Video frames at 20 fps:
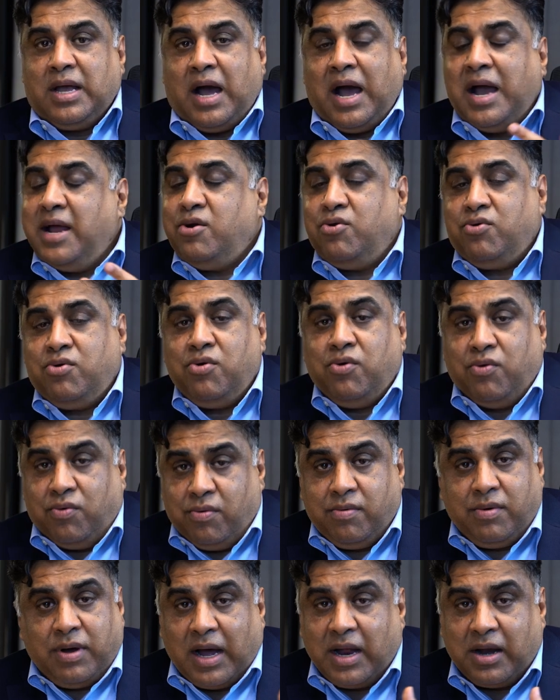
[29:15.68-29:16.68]
I don't
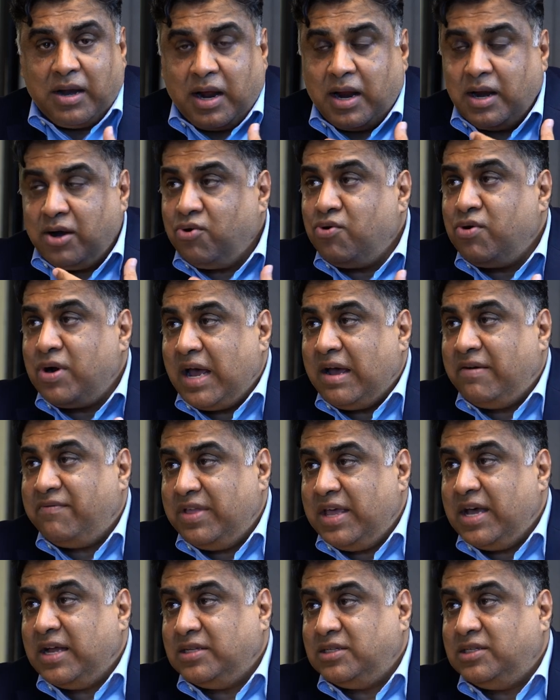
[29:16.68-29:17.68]
know. I don't have
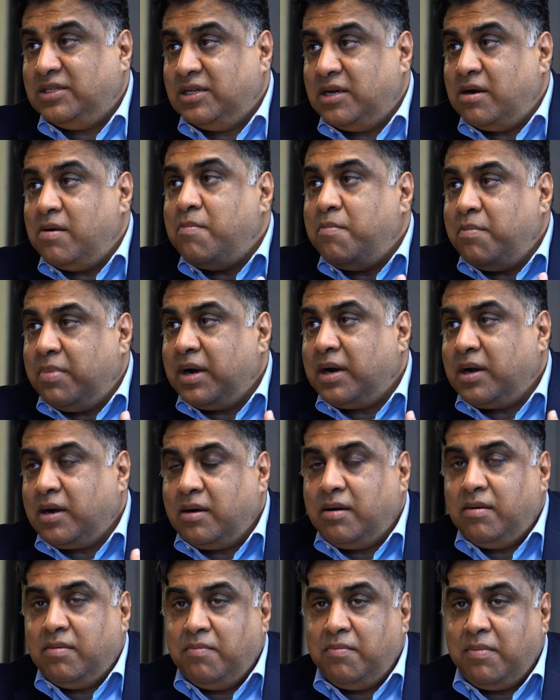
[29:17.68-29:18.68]
the answer. But
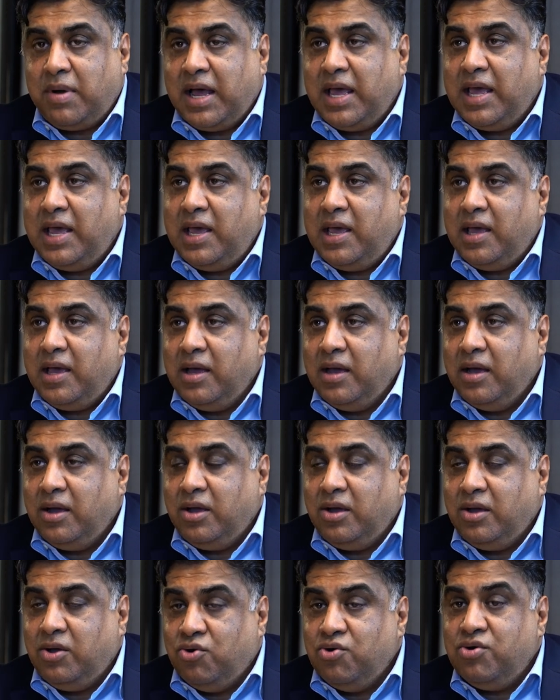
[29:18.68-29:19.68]

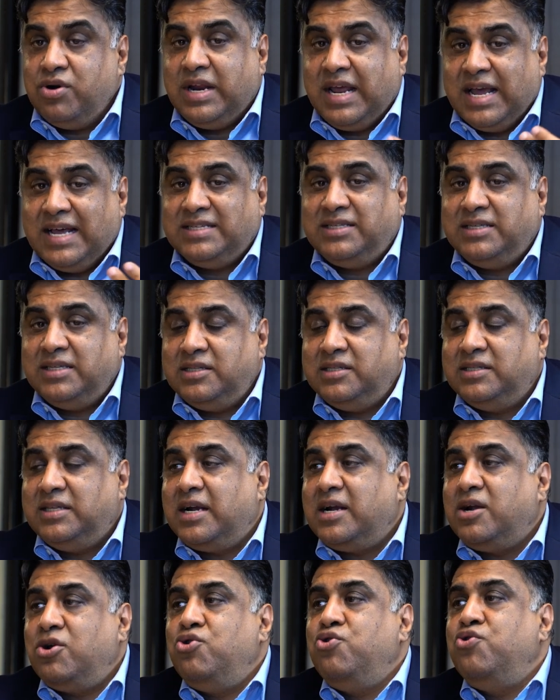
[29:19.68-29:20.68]
my good guess is
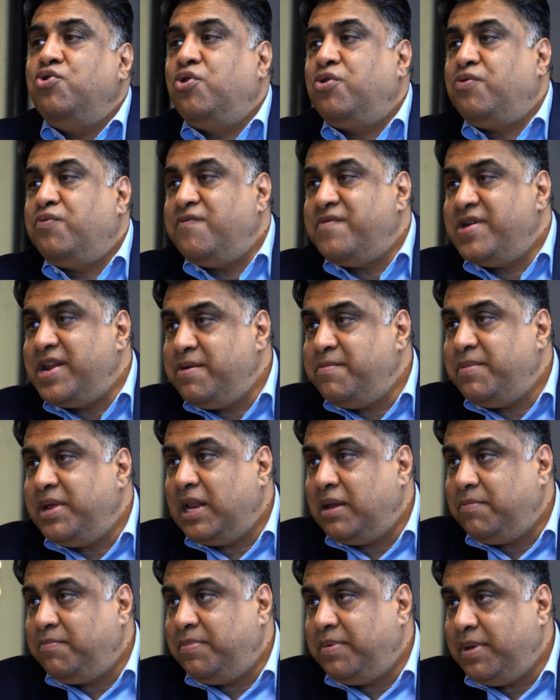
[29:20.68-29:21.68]
that not very
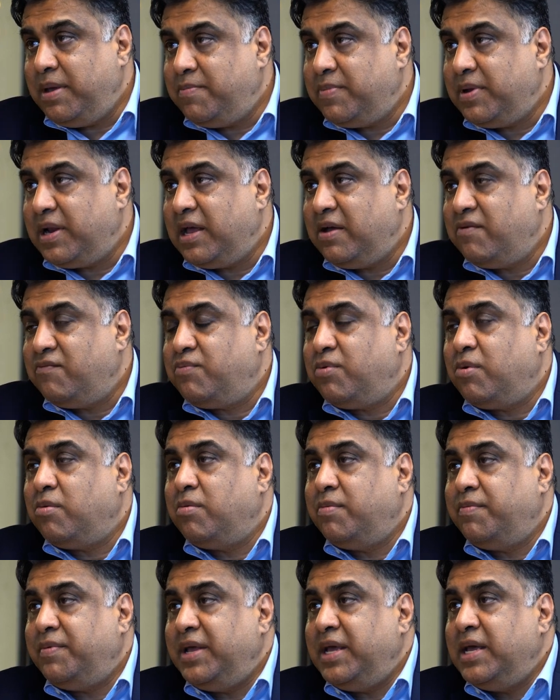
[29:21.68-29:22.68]
many people have
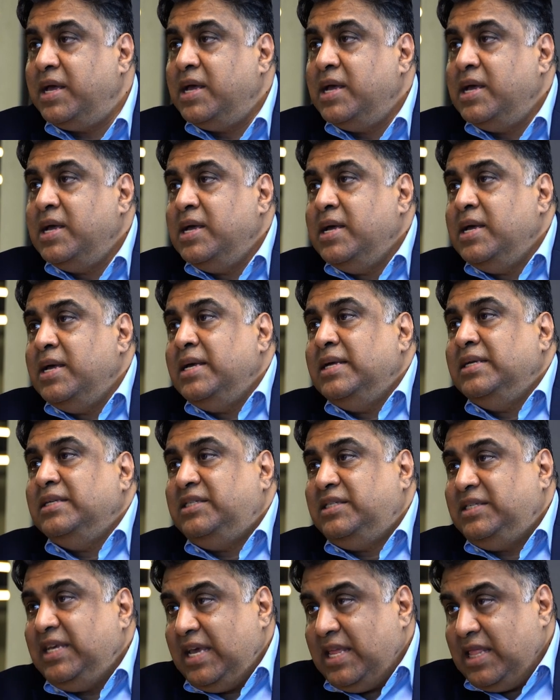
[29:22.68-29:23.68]
probably
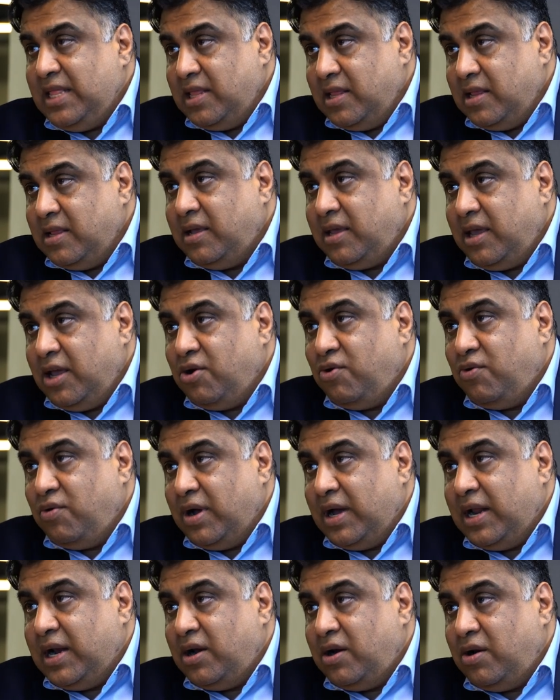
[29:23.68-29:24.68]
seen,
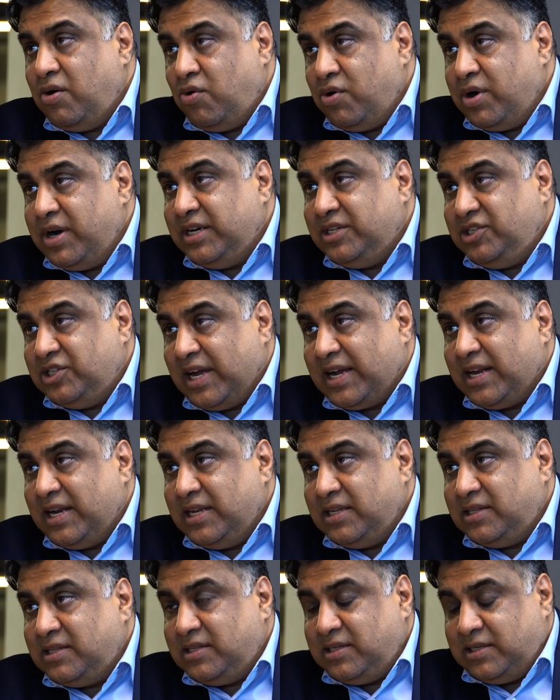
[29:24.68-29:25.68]
an audit
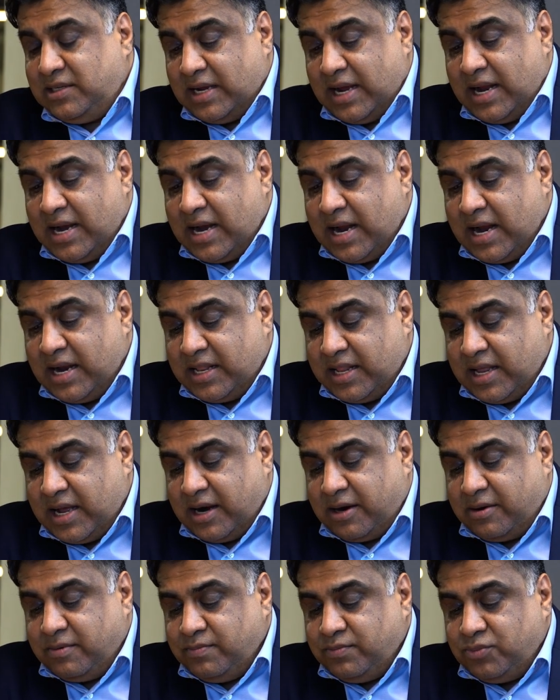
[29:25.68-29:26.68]
checklist and
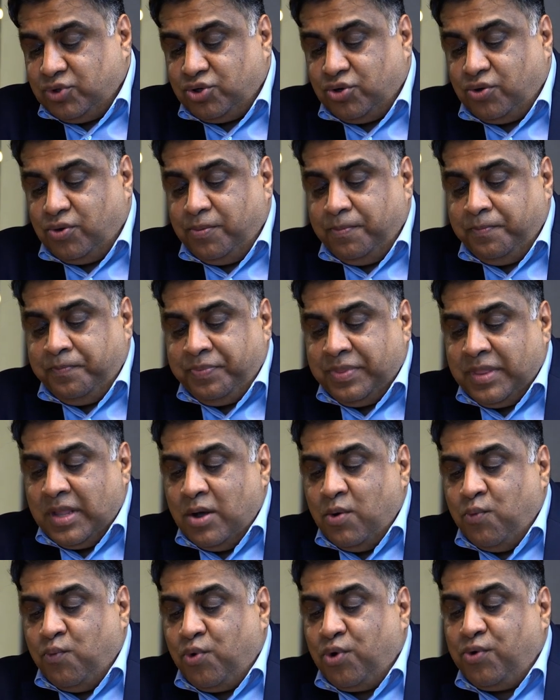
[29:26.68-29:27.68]
that. So
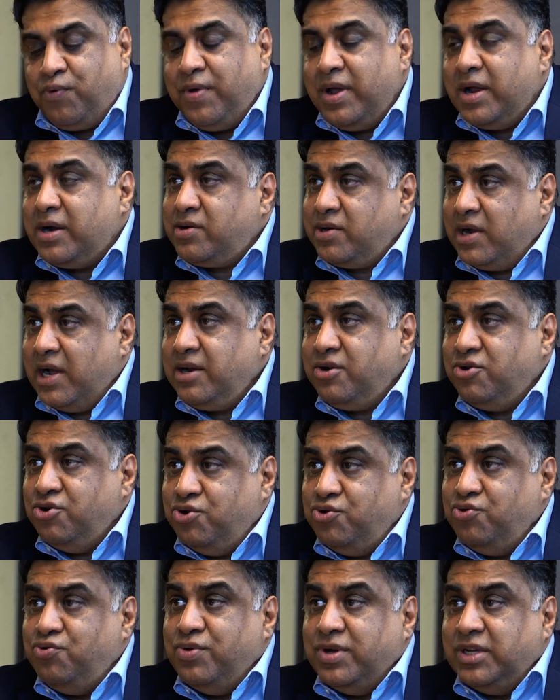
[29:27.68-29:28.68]
what we are trying to
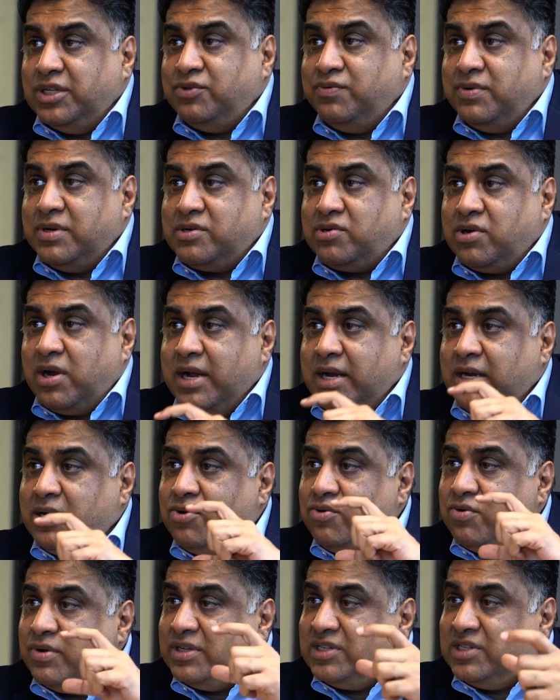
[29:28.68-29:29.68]
do is we're
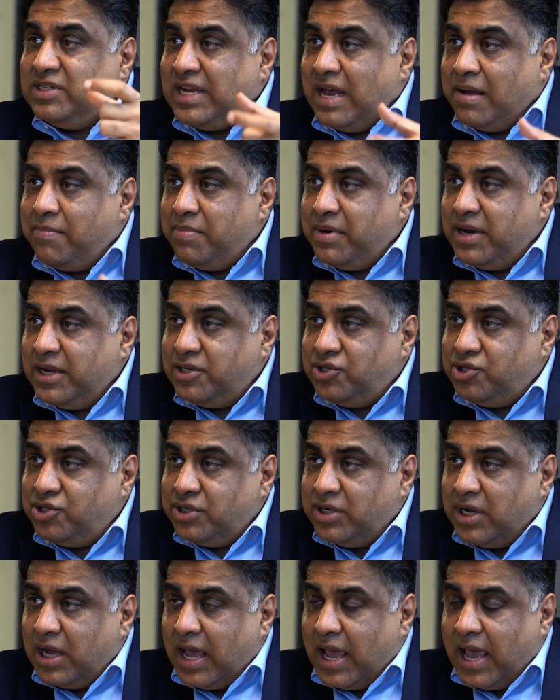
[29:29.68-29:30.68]
trying to
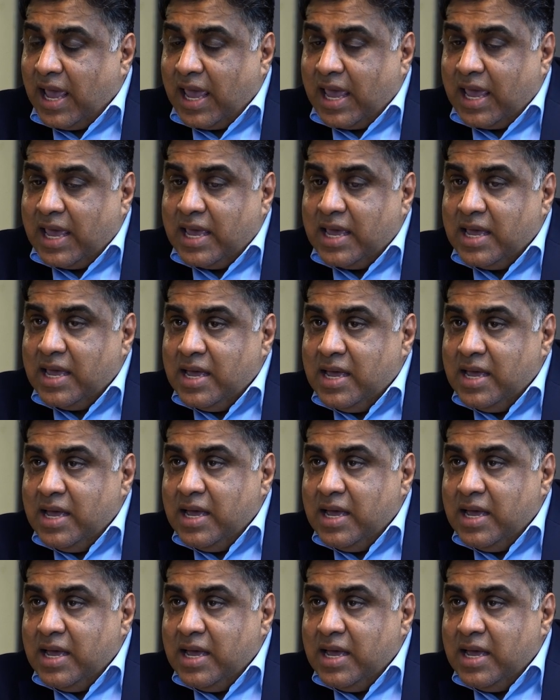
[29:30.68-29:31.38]
establish a